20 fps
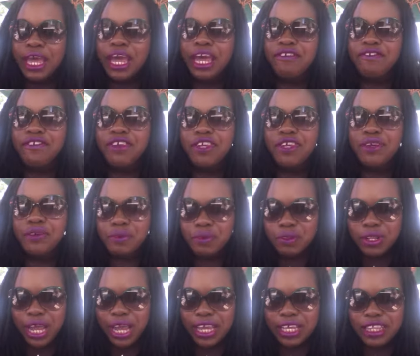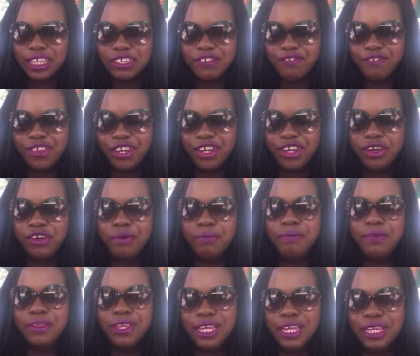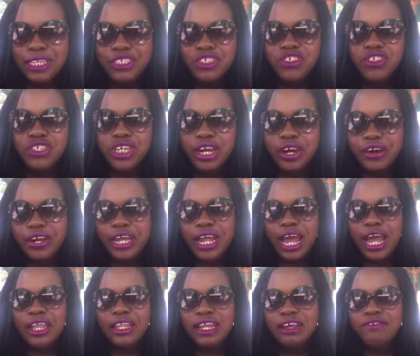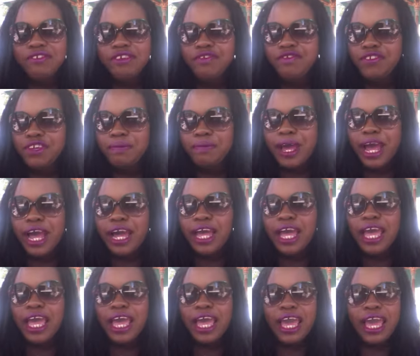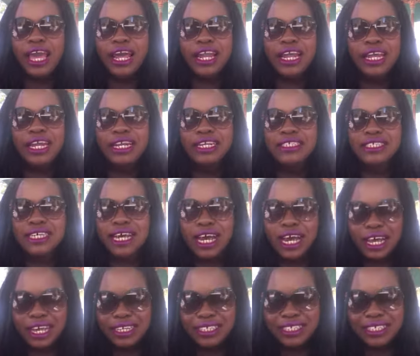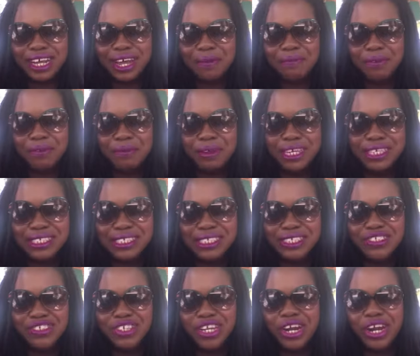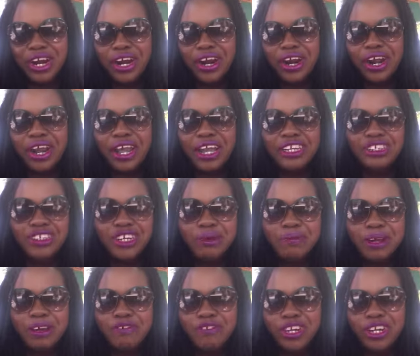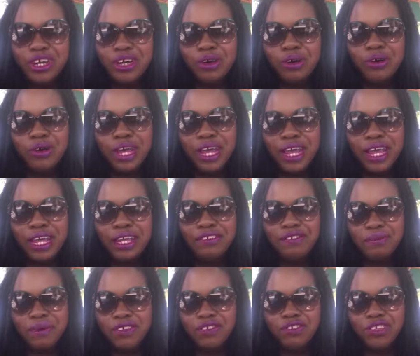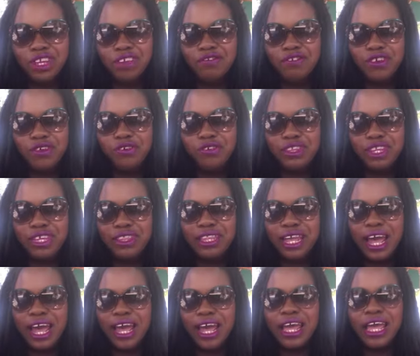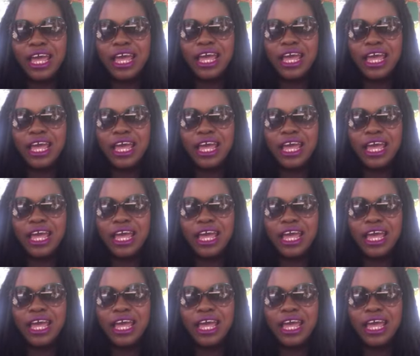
If you like this video, please share it. I love your feedback and it is the highest compliment to share share my video and especially if you think that